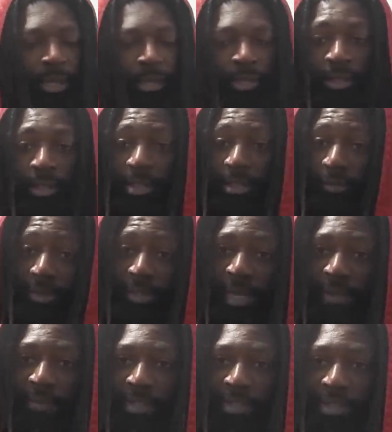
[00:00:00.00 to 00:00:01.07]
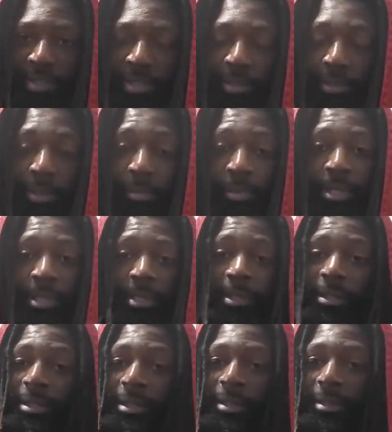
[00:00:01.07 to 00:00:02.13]
Because if you're having to shoot somebody with this,
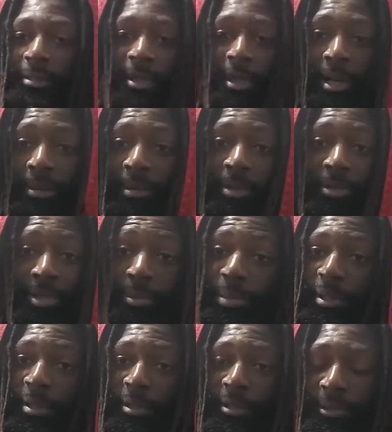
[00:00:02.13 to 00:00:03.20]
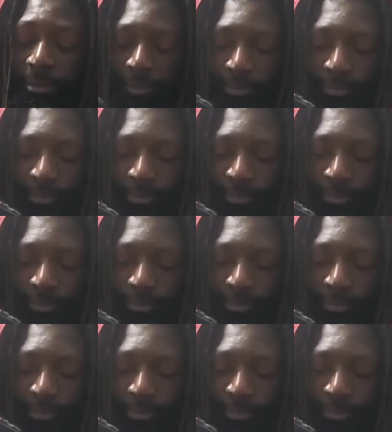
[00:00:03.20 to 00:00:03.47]
this is up close and personal.